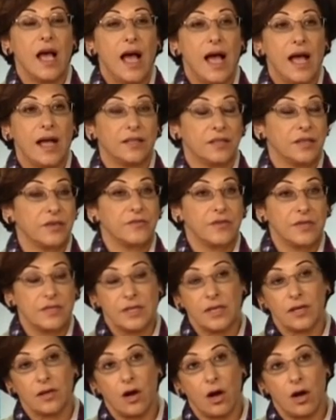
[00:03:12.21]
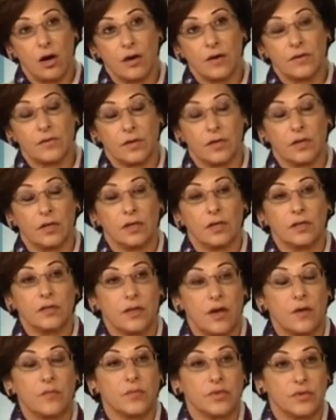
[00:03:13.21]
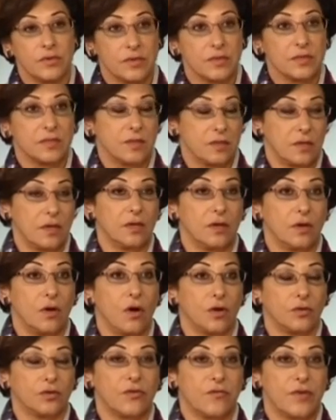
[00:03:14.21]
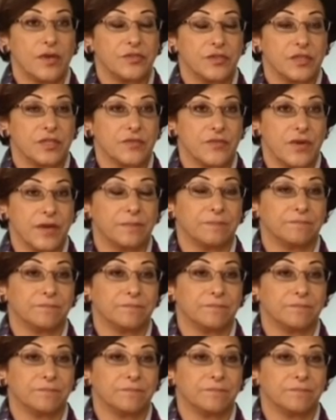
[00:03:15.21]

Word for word: and increasing our uh, numbers uh, on the registry.